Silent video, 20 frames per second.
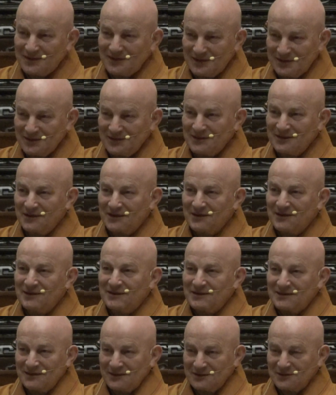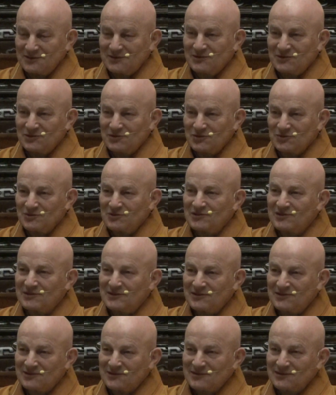he
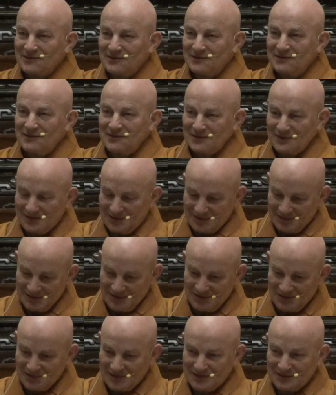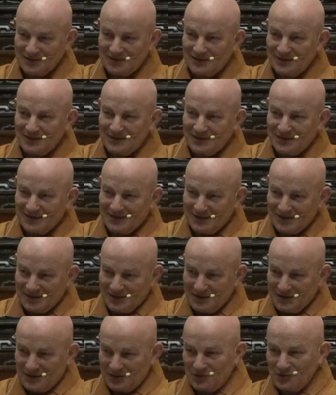introduces this,
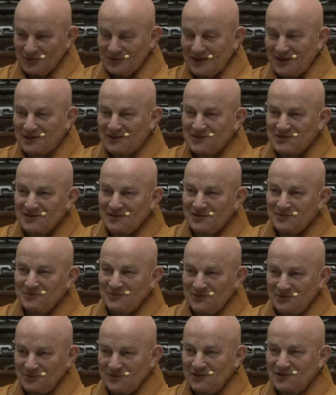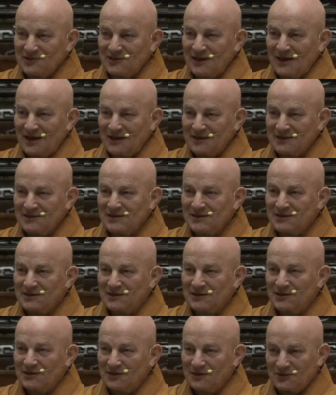connects them with the
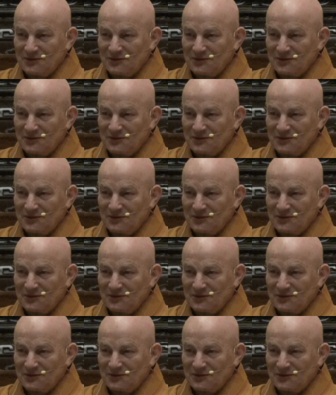idea